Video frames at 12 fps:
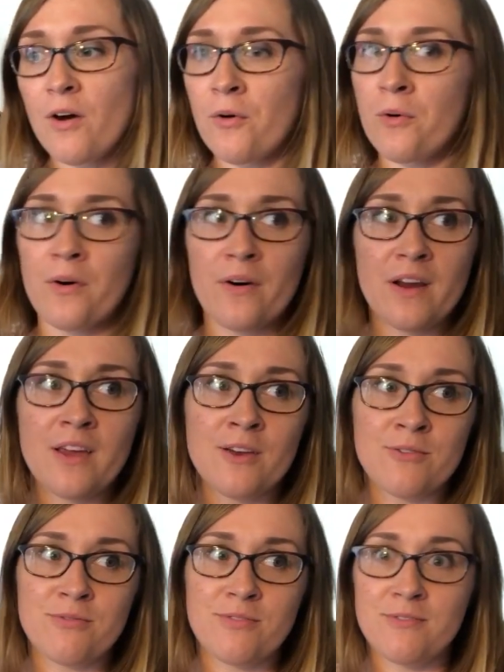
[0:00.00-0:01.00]
Or
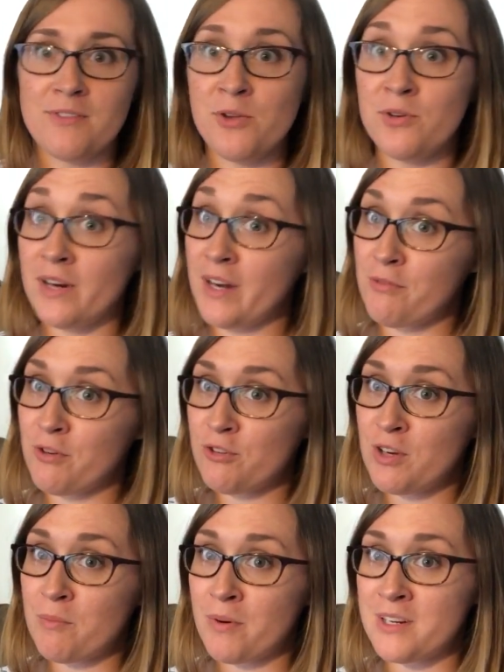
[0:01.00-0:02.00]
if you don't have your
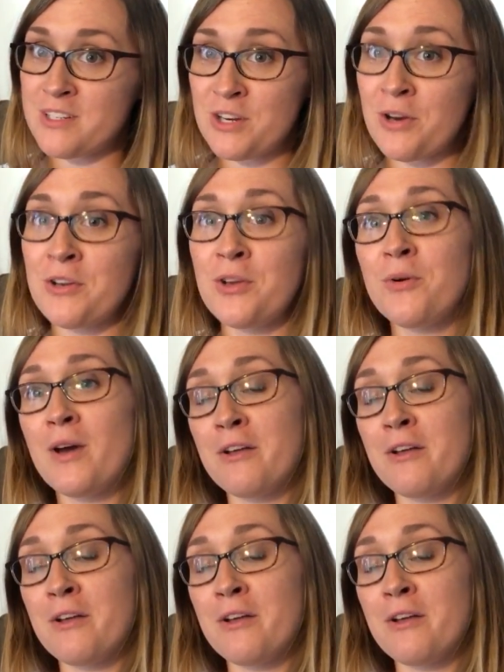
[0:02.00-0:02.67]
treat pouch on you